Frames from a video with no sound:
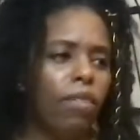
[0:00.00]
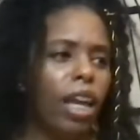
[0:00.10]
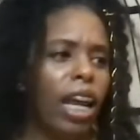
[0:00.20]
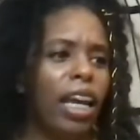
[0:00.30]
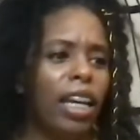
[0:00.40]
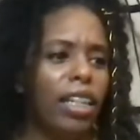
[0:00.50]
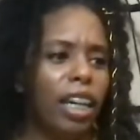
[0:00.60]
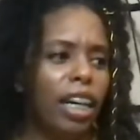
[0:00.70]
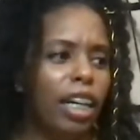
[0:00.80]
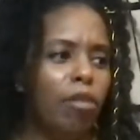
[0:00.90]
And
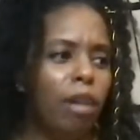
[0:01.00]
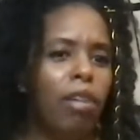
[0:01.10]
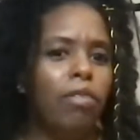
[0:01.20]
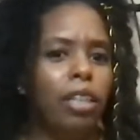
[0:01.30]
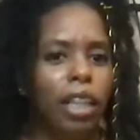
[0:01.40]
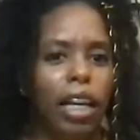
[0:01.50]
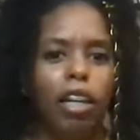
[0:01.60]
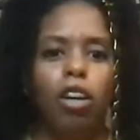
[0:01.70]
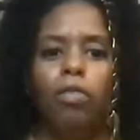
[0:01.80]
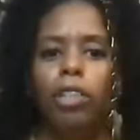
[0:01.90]
I feel like
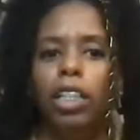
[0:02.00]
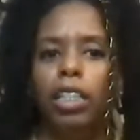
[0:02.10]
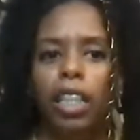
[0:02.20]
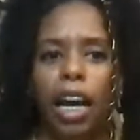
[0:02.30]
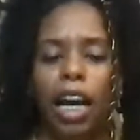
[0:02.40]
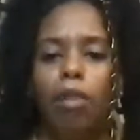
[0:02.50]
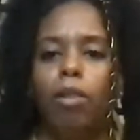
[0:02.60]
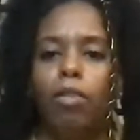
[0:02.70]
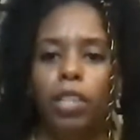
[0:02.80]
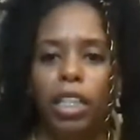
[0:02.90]
over time,
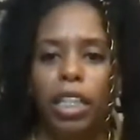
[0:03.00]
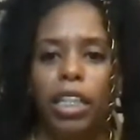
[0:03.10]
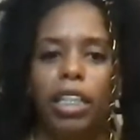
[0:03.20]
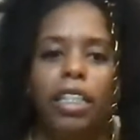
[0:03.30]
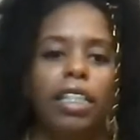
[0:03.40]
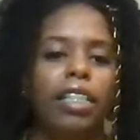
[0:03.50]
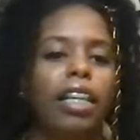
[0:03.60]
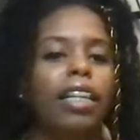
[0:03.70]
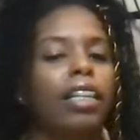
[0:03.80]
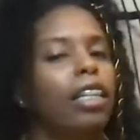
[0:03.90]
over the years,
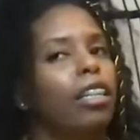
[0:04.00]
like